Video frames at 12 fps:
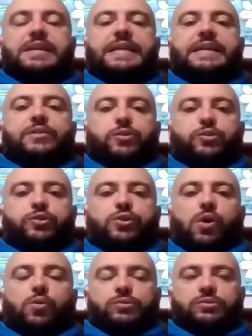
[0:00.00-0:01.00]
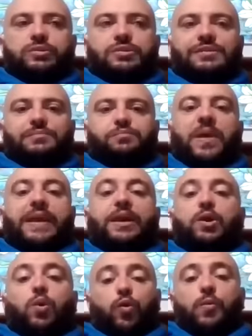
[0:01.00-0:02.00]
either don't pick
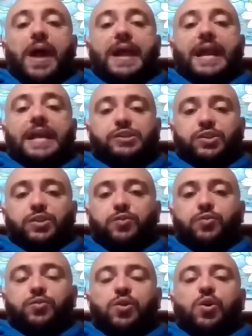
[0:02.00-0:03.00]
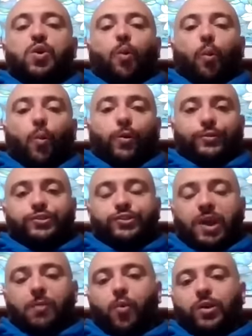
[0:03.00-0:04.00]
a quarterback at two or
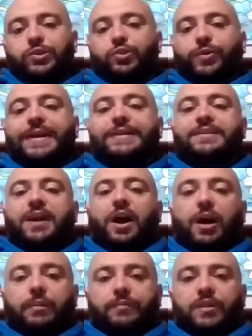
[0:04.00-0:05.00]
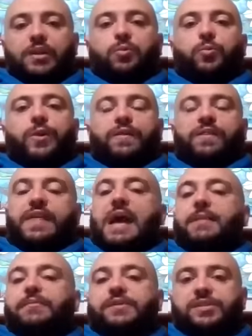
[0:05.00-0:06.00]
someone trades up with
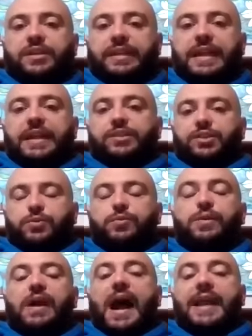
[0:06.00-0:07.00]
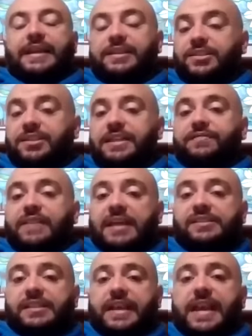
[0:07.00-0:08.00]
them to get two. I could see if
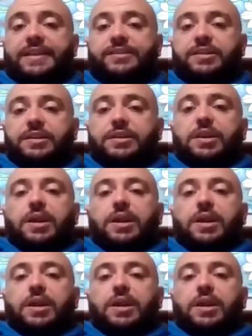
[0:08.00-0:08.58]
that's the case,